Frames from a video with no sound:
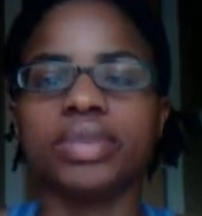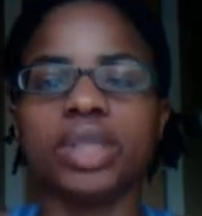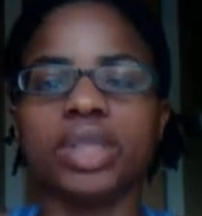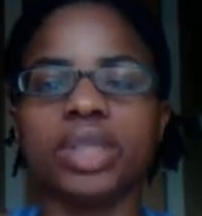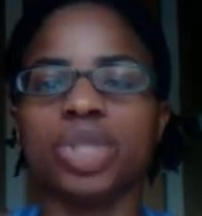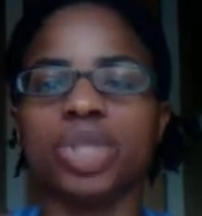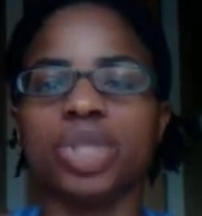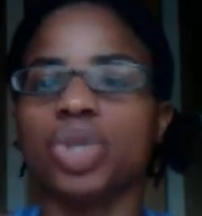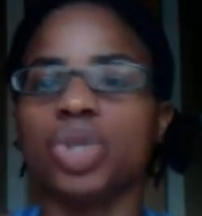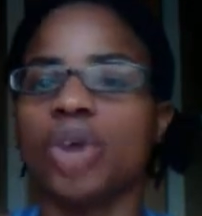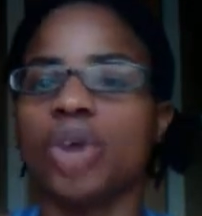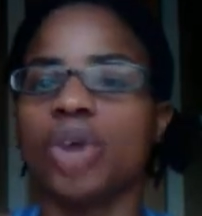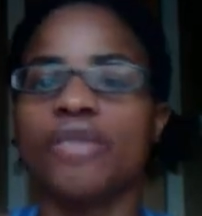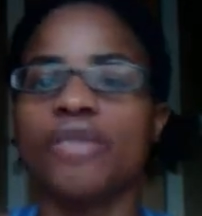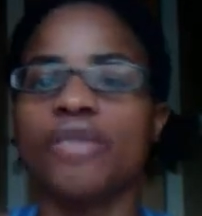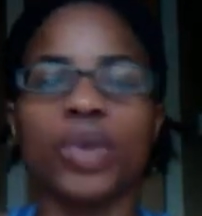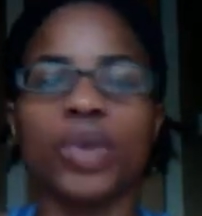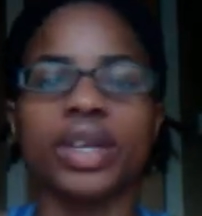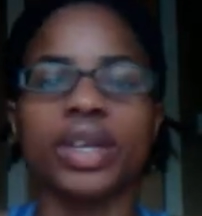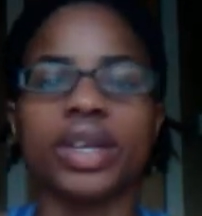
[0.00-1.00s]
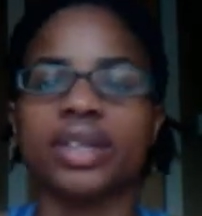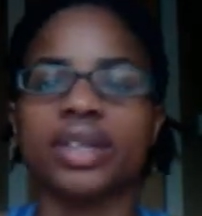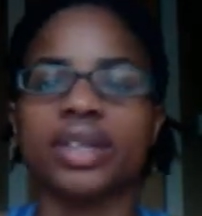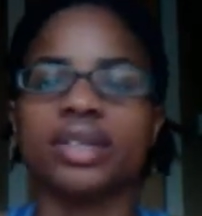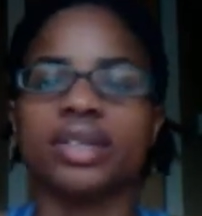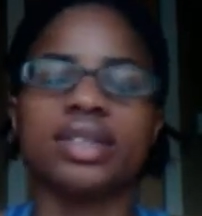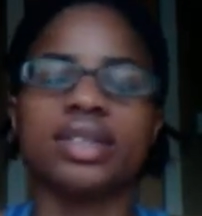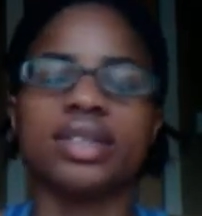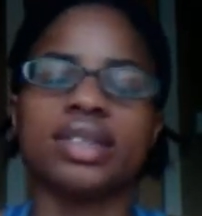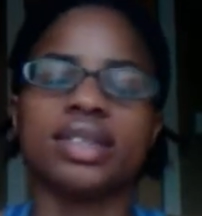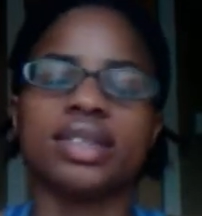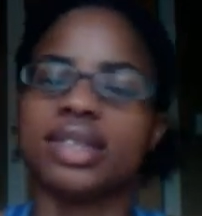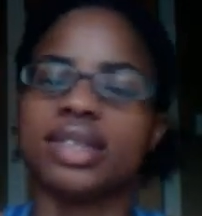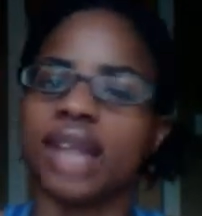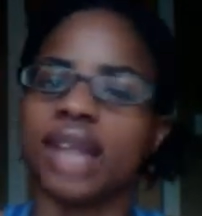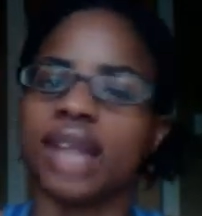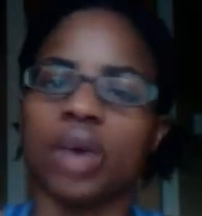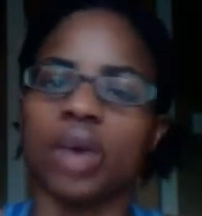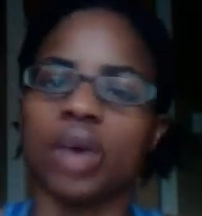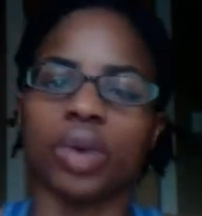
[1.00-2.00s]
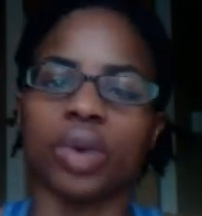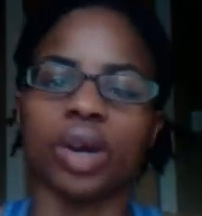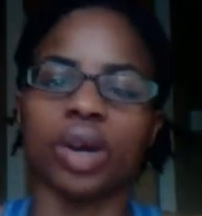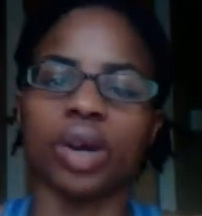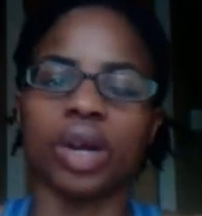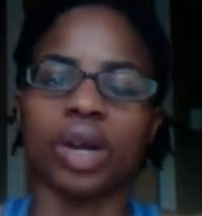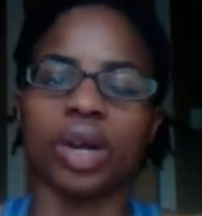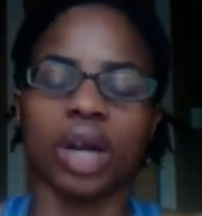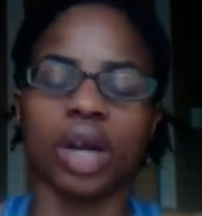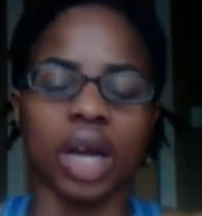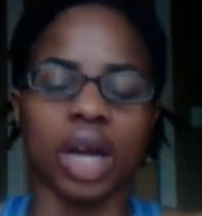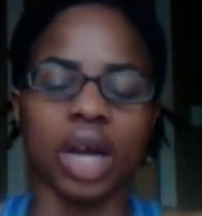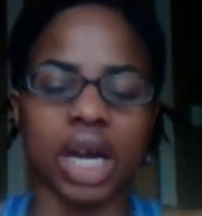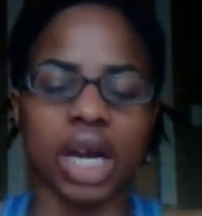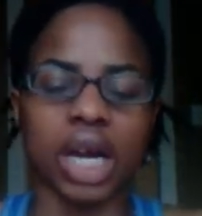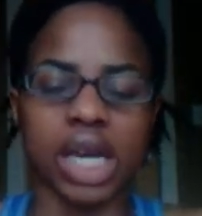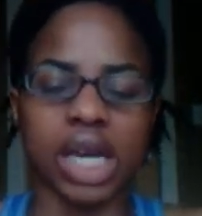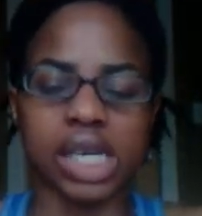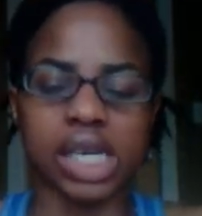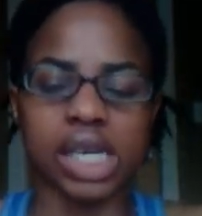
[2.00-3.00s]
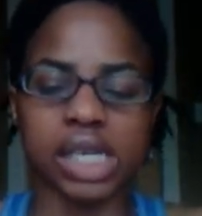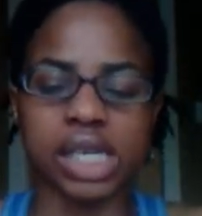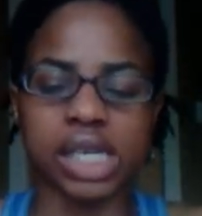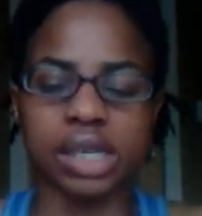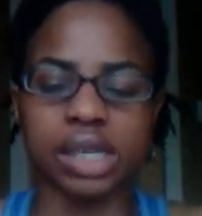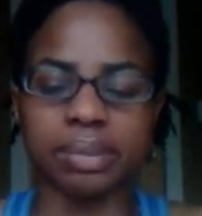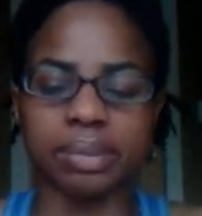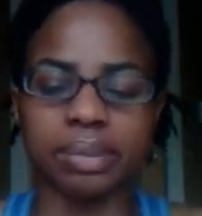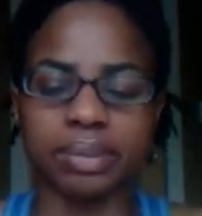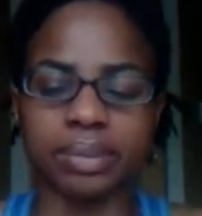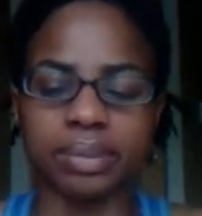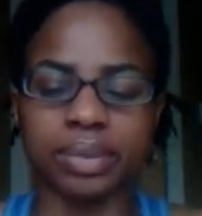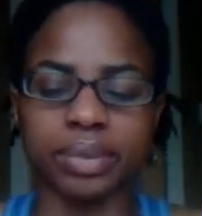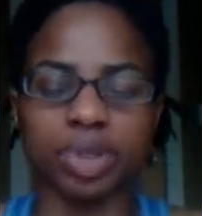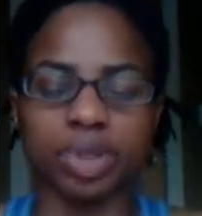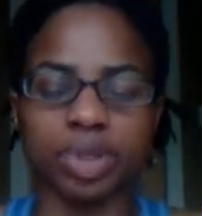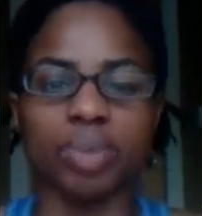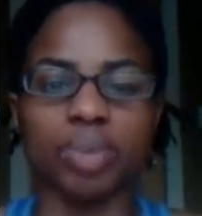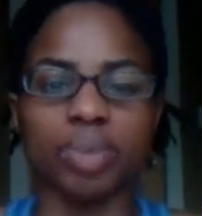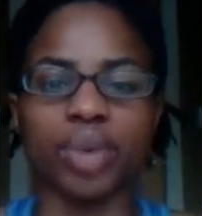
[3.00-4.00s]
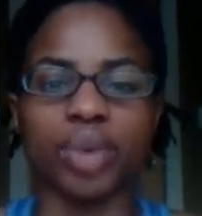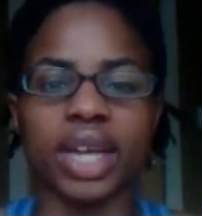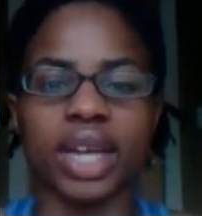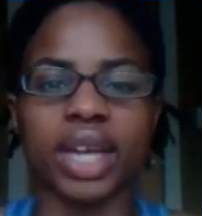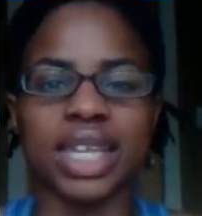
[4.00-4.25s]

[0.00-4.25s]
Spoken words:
So avoidance does not work. Your brain